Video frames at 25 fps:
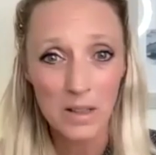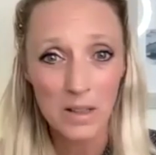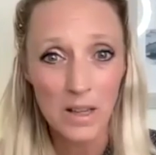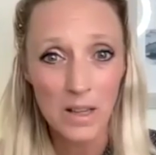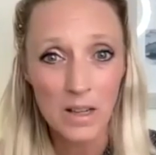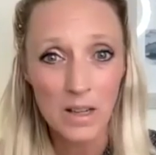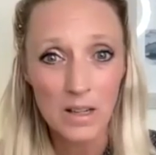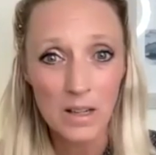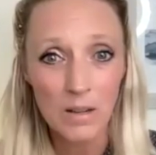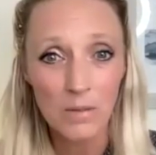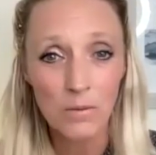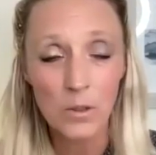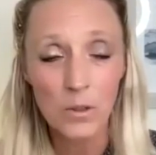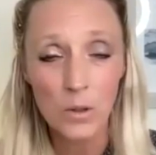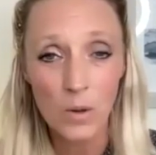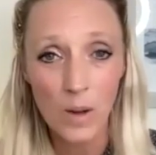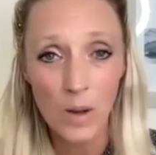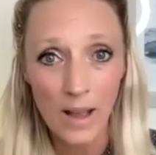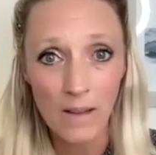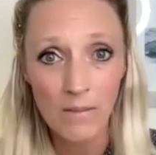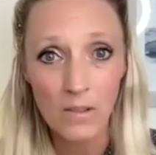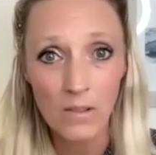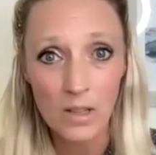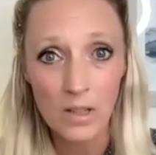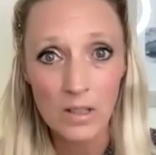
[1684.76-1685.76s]
that if you
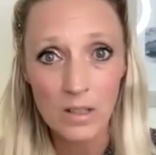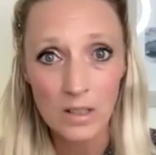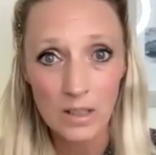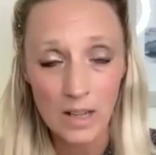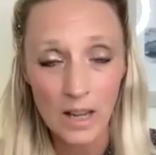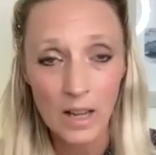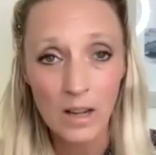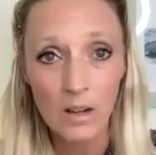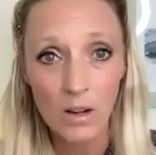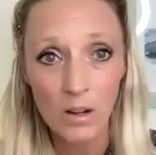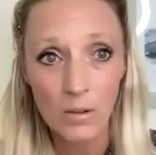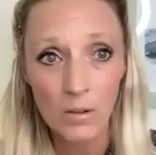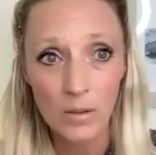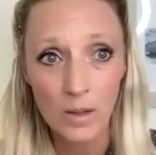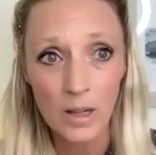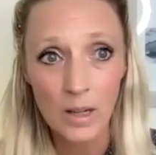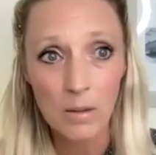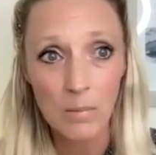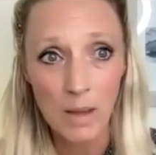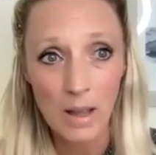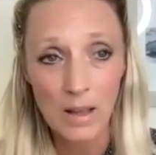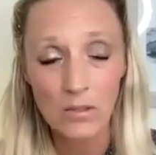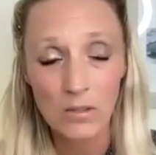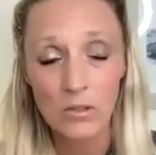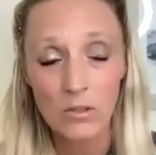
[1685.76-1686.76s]
haven't yet already
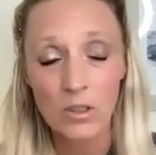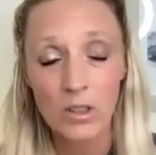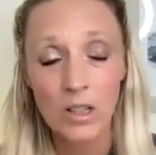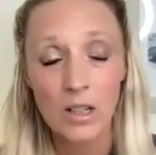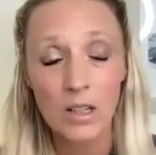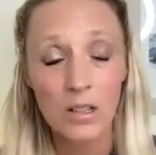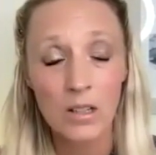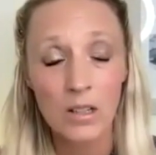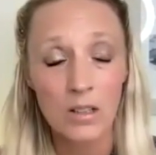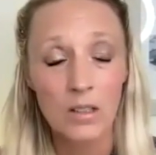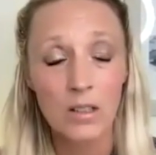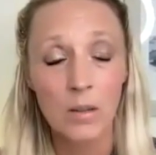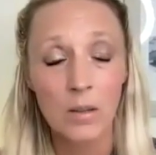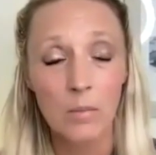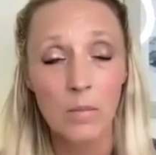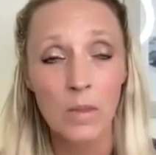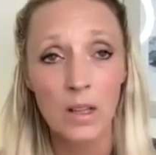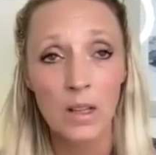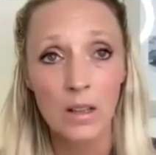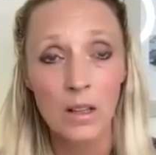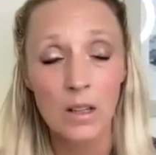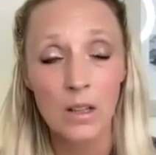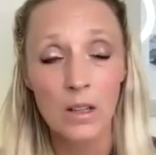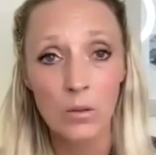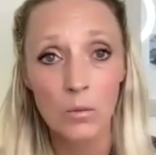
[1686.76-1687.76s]
mastered it is
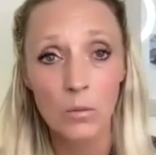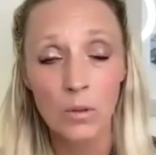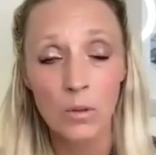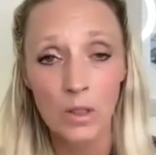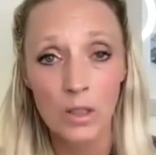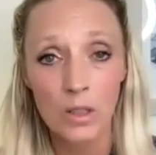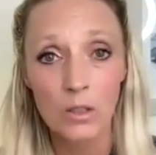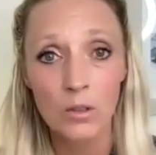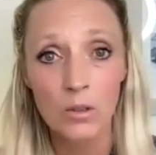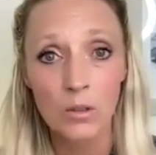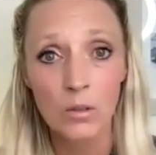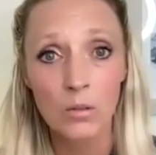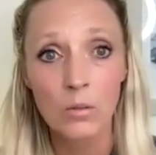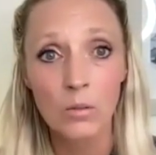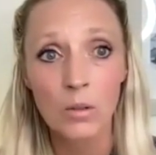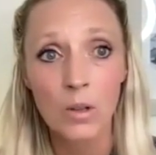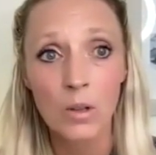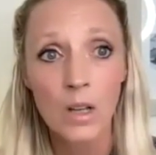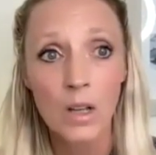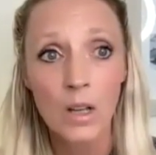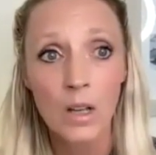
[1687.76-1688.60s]
something that you really do